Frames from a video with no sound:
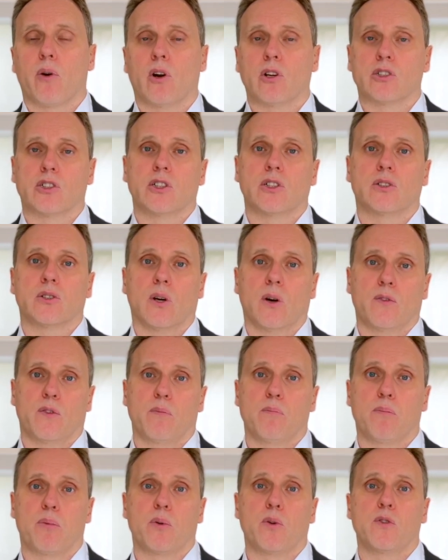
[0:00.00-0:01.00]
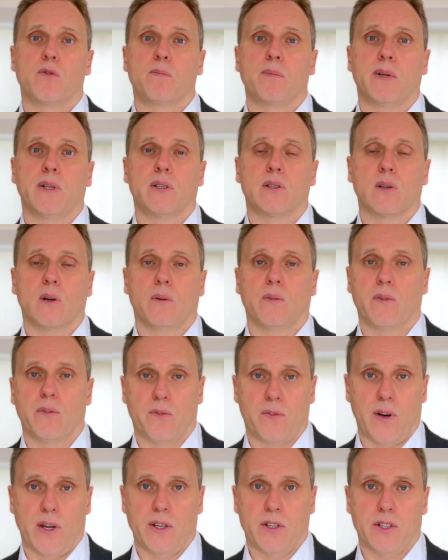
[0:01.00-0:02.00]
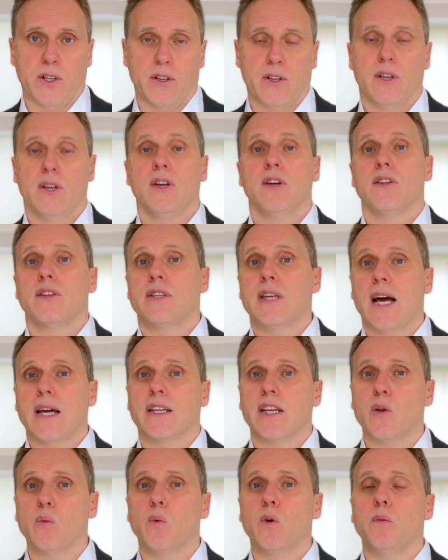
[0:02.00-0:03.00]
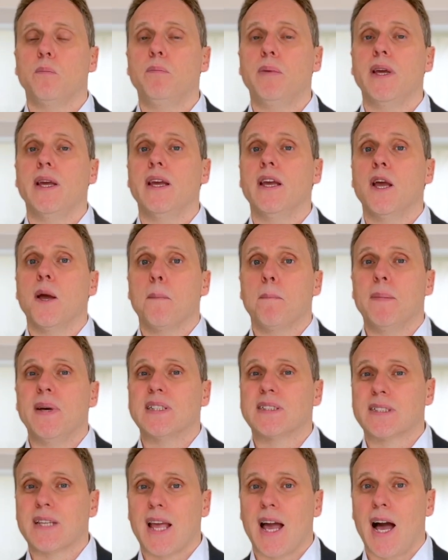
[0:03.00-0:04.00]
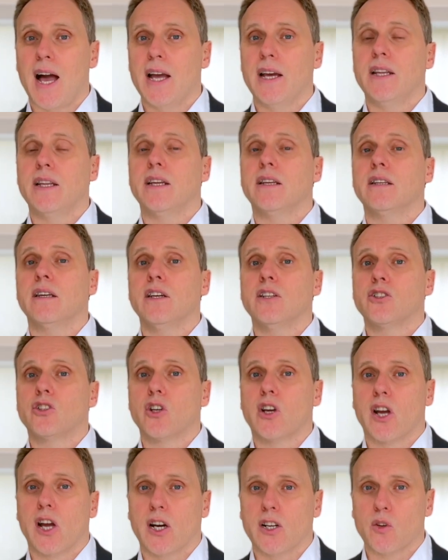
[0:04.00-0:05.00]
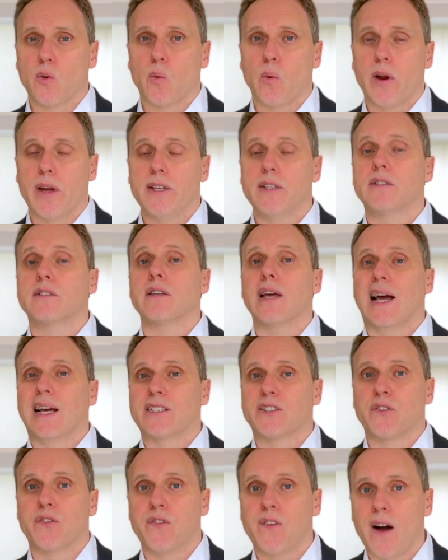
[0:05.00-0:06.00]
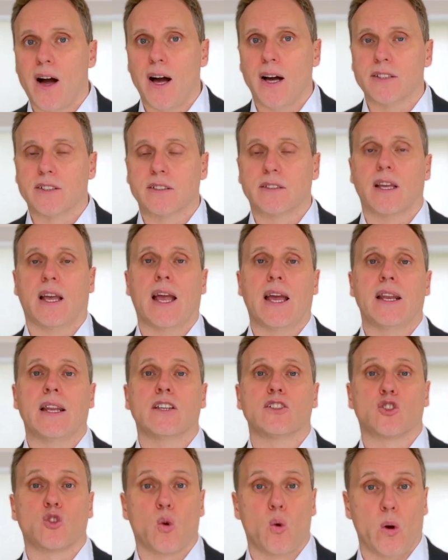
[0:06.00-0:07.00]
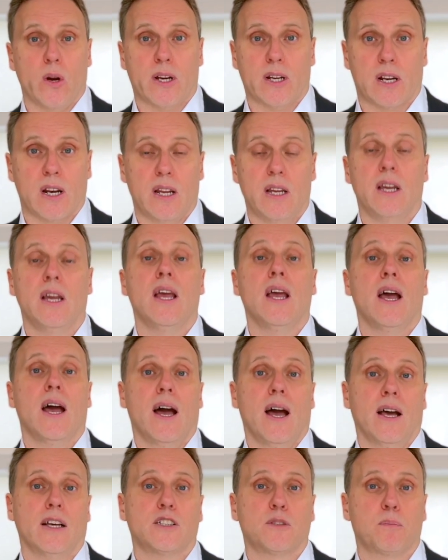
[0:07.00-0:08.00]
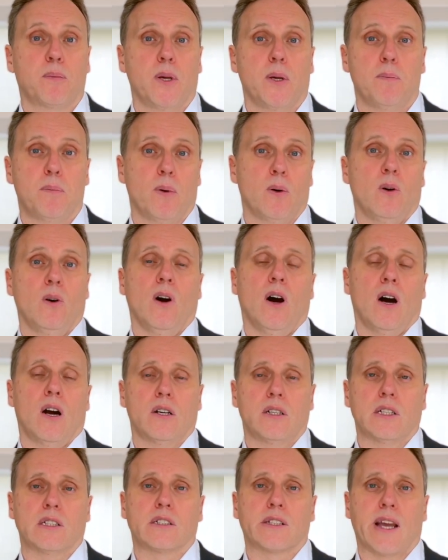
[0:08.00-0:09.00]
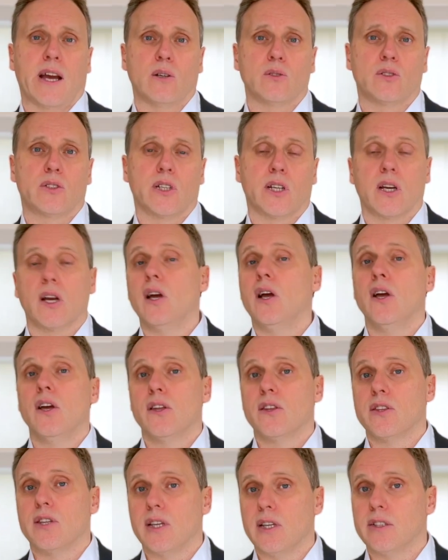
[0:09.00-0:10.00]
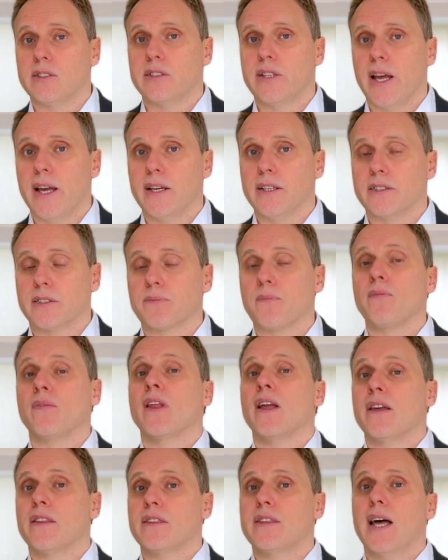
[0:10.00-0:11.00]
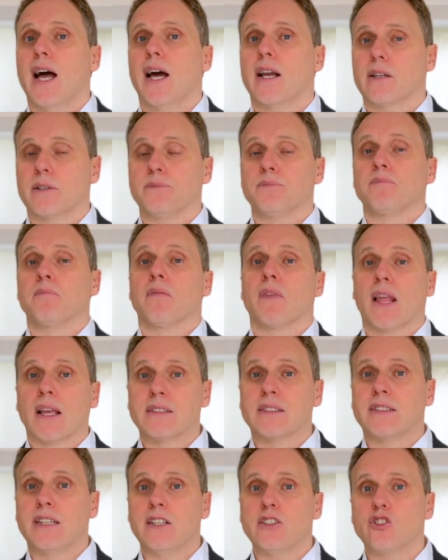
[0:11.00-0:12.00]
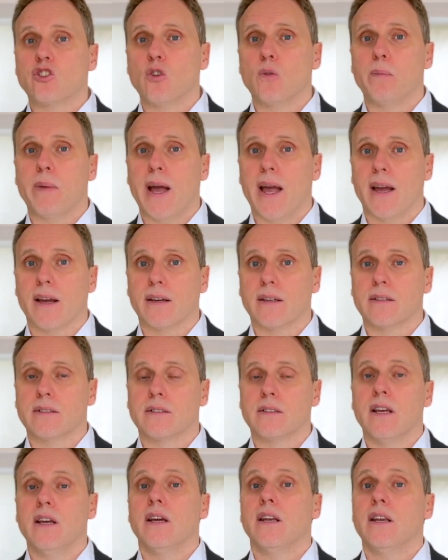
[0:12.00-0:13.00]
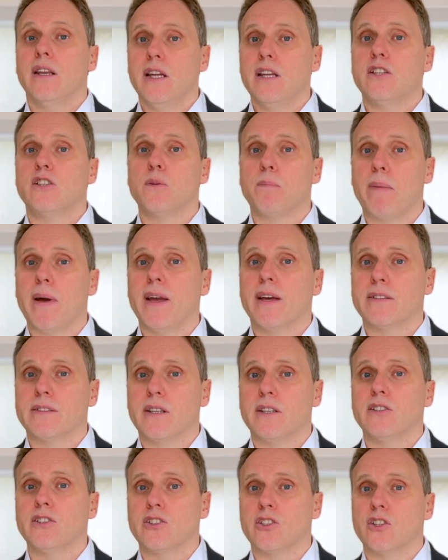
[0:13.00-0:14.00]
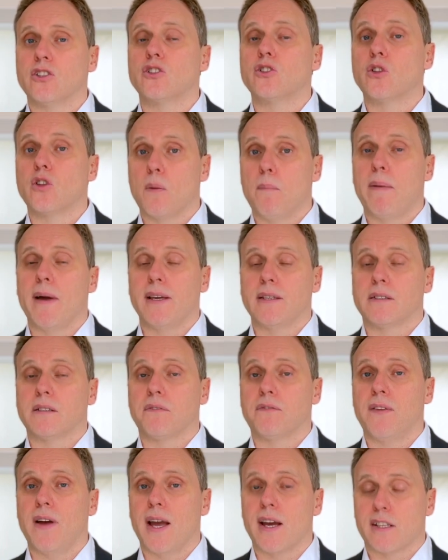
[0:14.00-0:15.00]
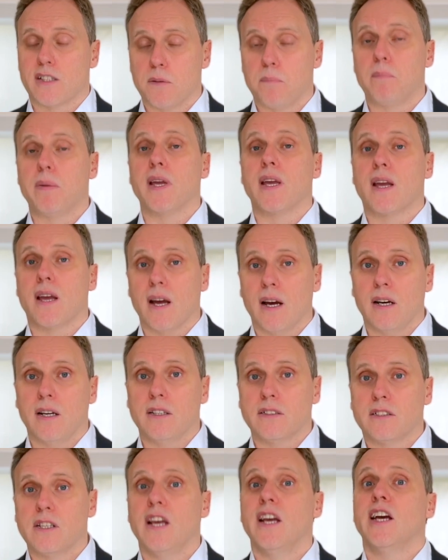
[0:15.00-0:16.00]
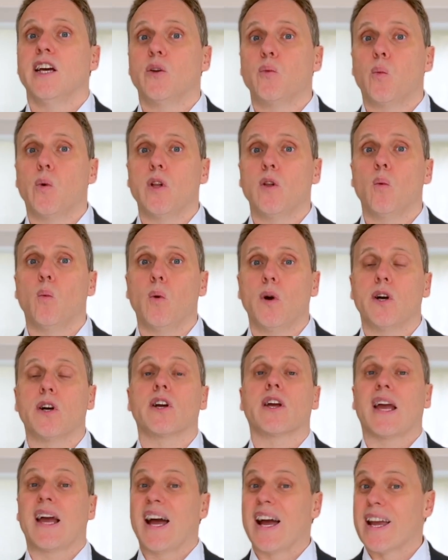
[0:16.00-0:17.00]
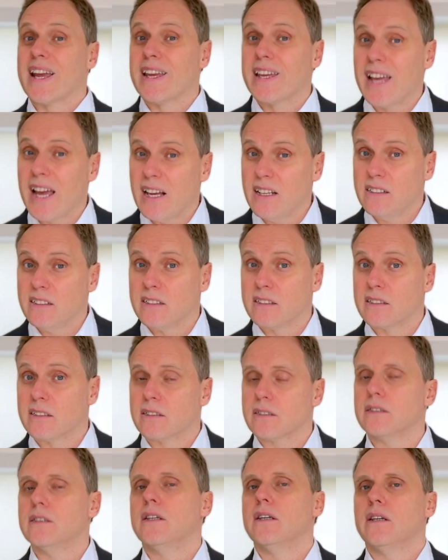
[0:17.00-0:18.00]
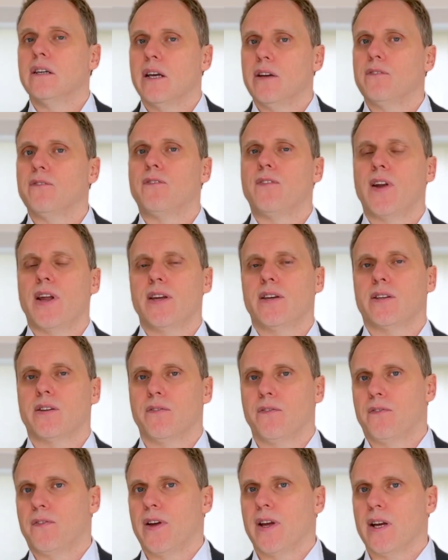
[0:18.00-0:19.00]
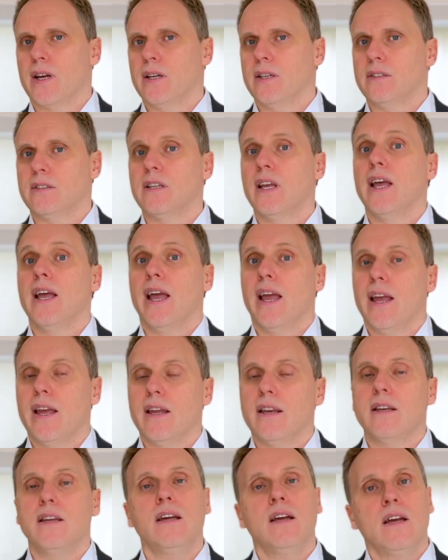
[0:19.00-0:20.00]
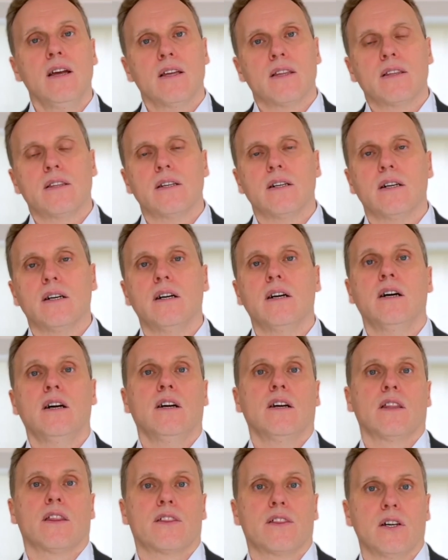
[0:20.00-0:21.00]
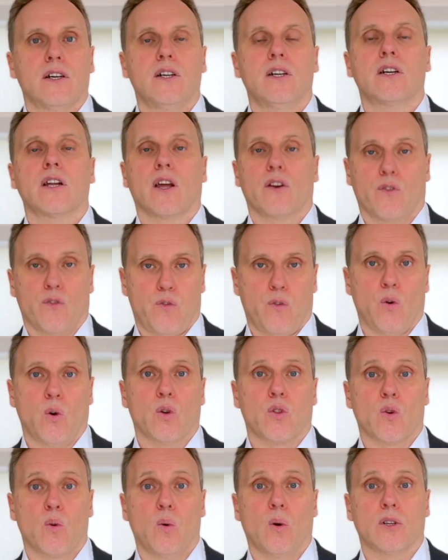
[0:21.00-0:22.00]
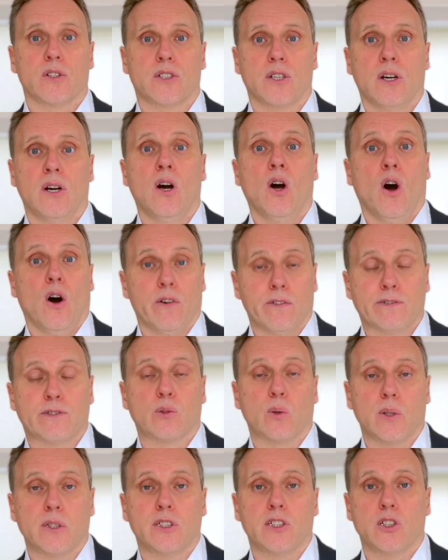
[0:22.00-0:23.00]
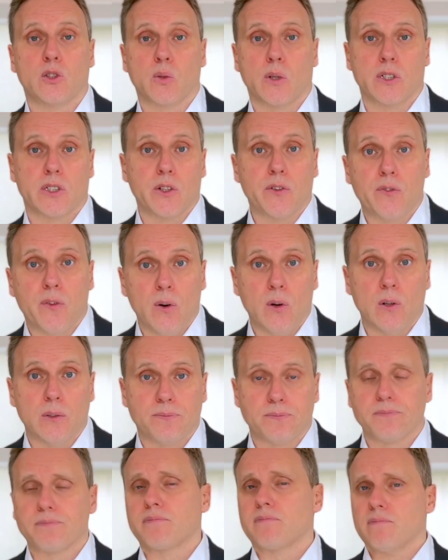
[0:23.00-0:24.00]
process of improvement of inflation, that it would be misguided to cut rates as fast and as quickly as people are discounting these days, that central banks need to pay attention to the base effect because it will work against inflation figures in the third and fourth quarter of 2024.